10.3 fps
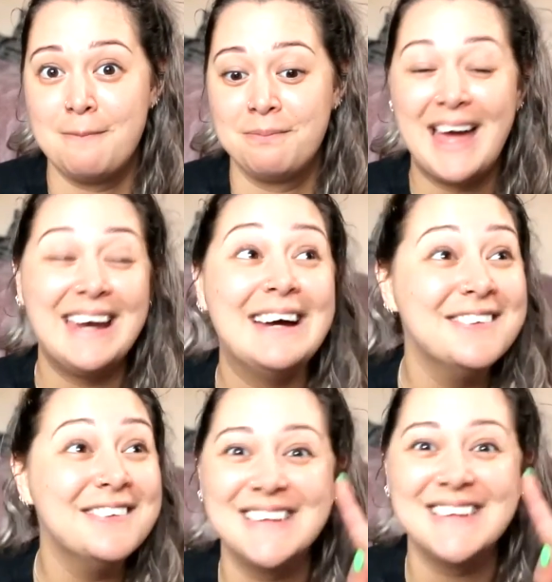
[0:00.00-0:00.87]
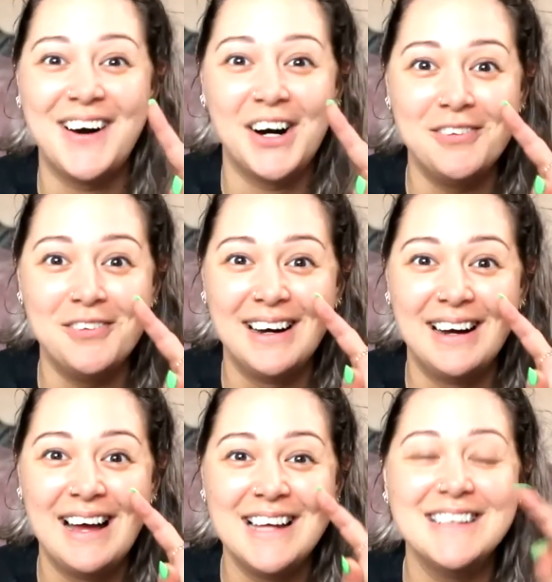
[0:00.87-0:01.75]
And also
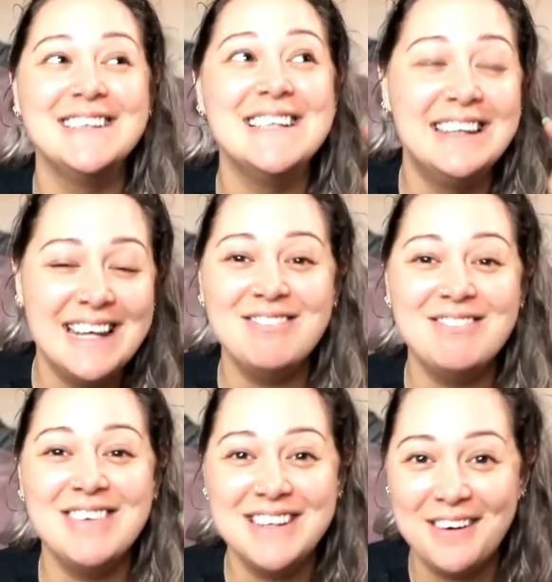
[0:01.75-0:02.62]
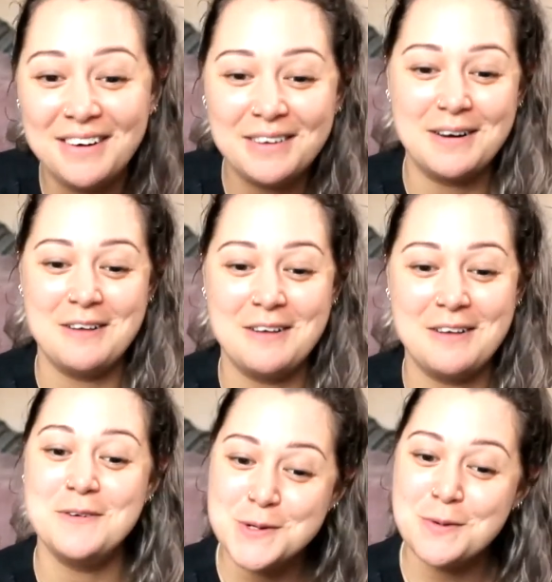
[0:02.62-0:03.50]
let me know if you
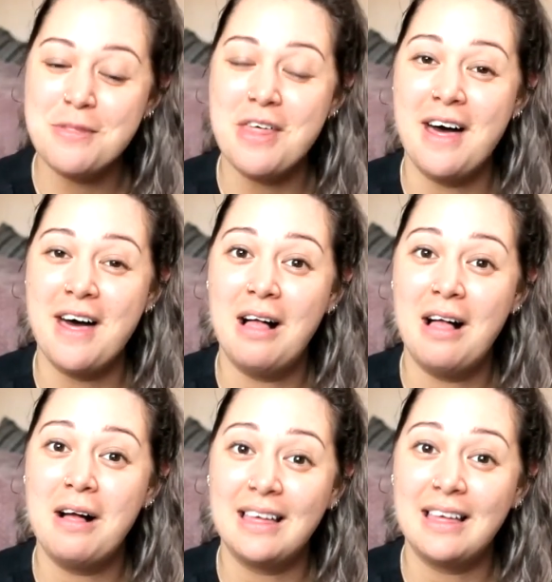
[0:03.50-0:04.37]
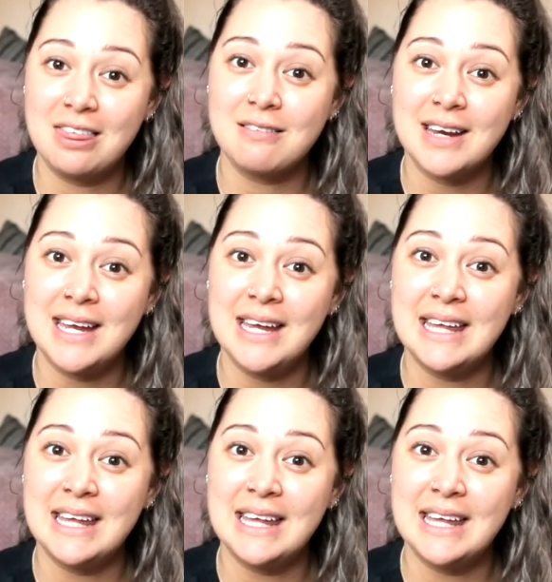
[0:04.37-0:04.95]
do the three